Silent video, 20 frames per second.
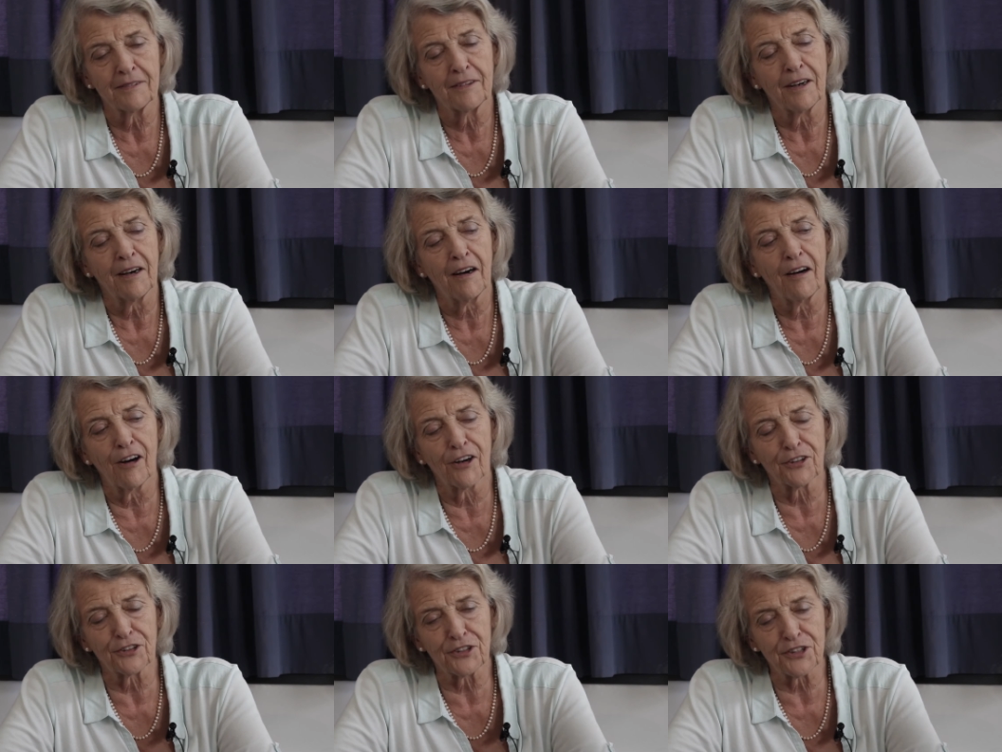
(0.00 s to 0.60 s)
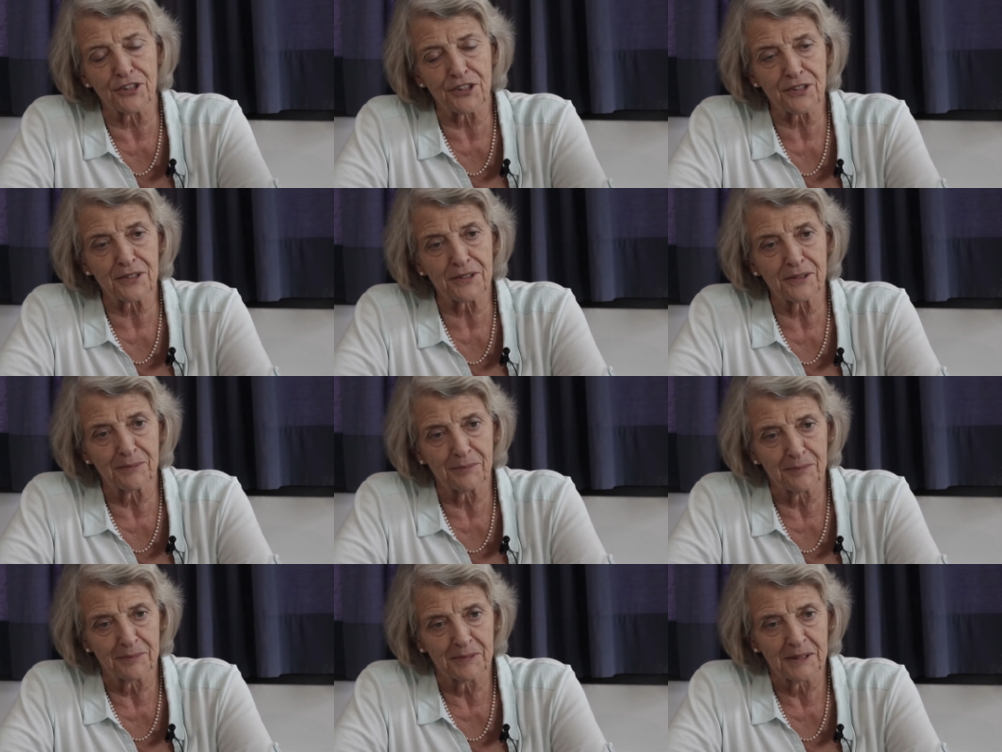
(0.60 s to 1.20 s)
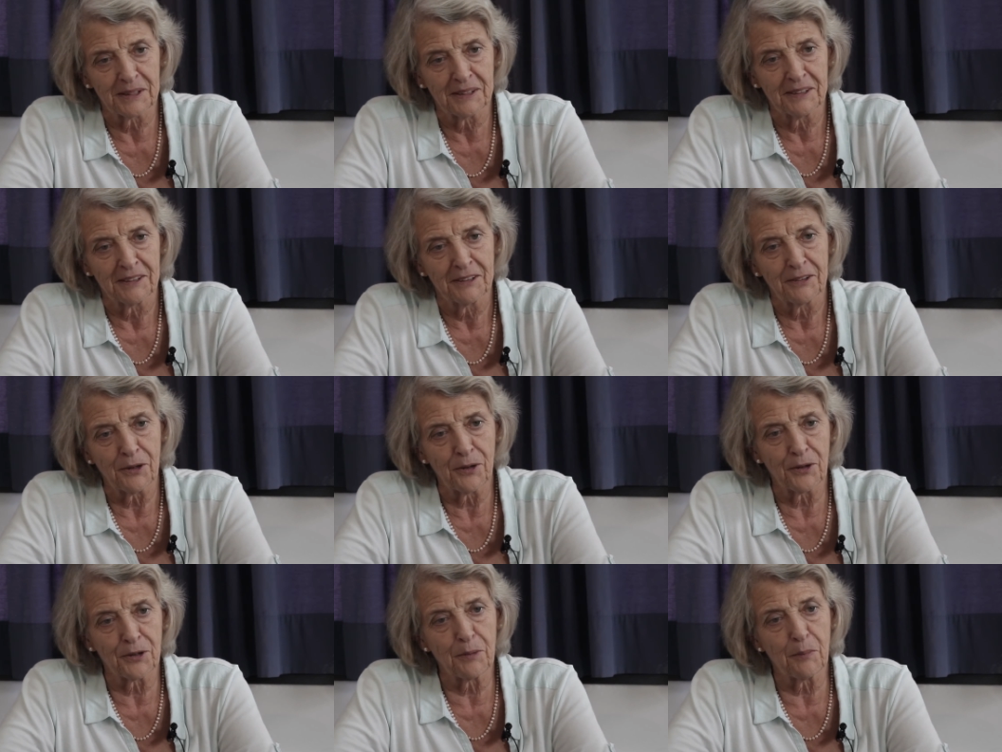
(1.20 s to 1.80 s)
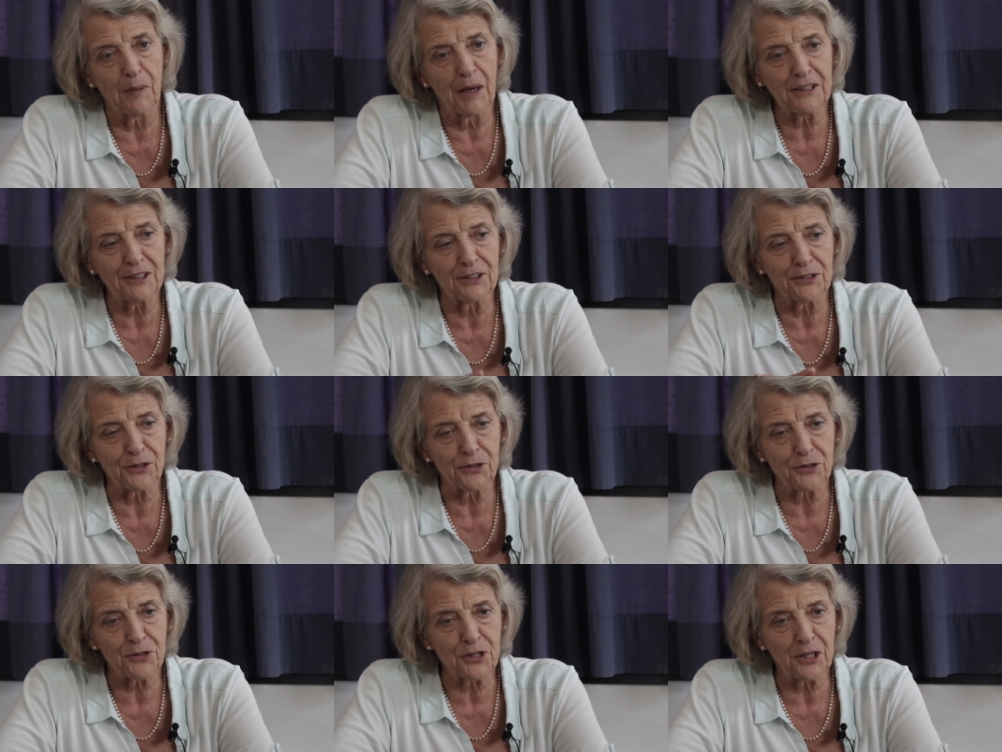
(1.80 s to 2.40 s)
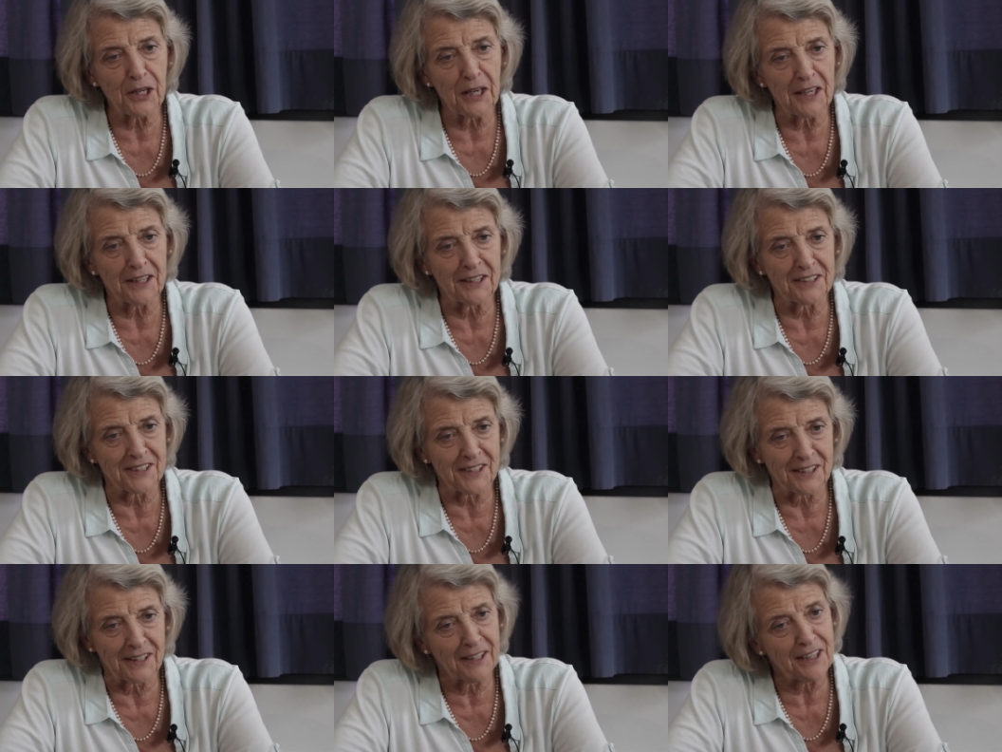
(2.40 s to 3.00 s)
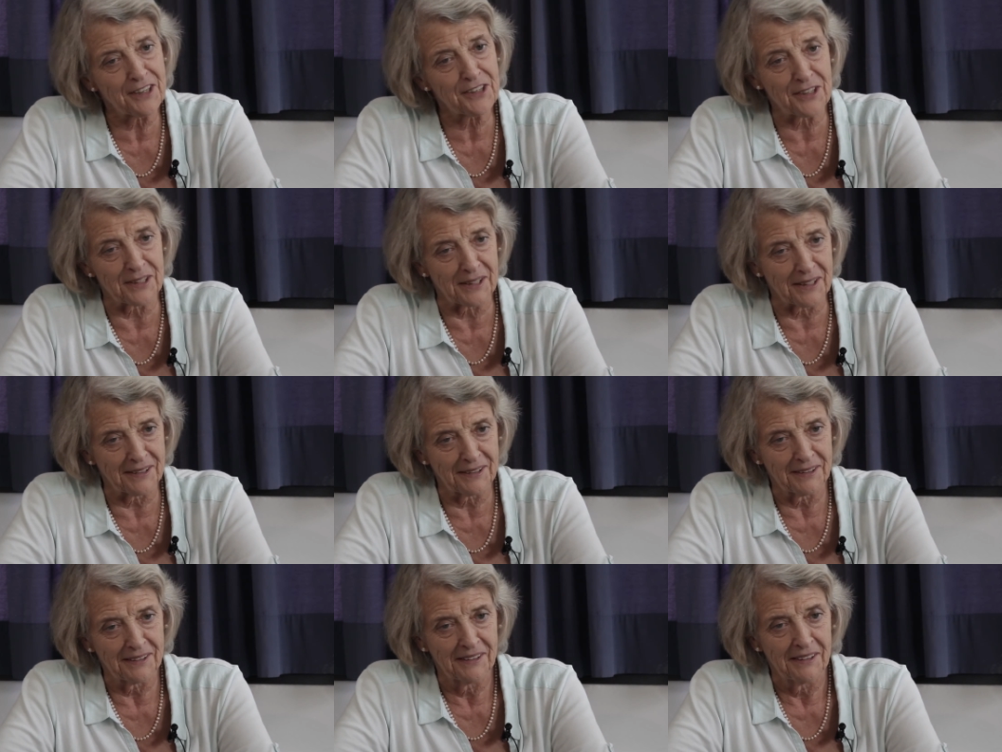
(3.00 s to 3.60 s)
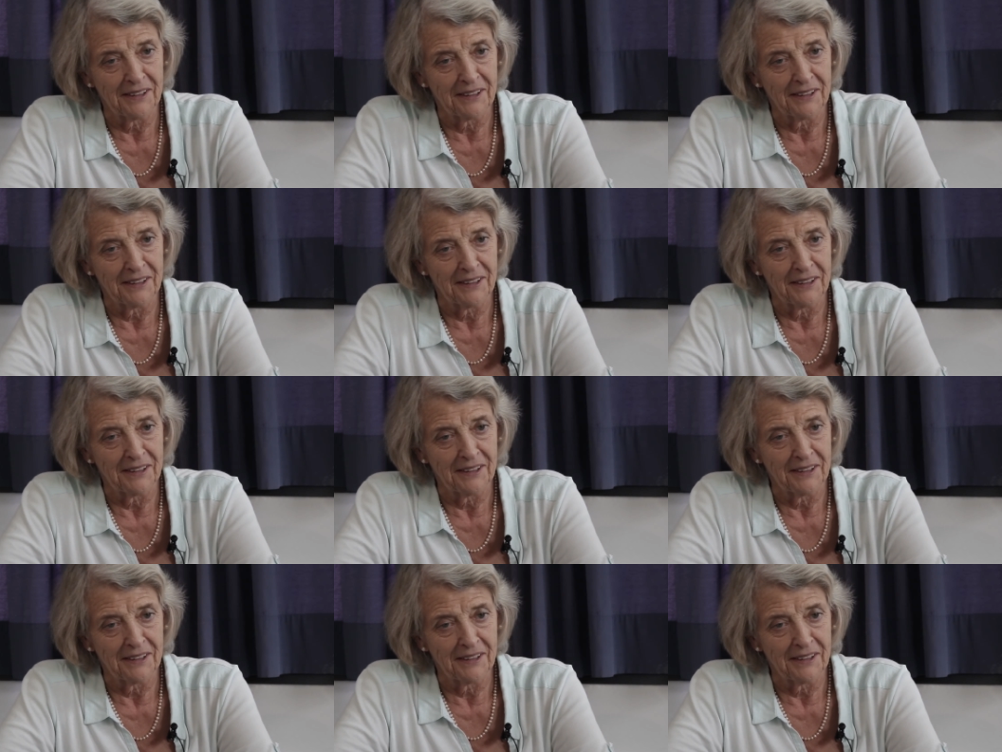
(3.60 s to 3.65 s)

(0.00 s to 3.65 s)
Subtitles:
hard disk on a Macintosh Classic,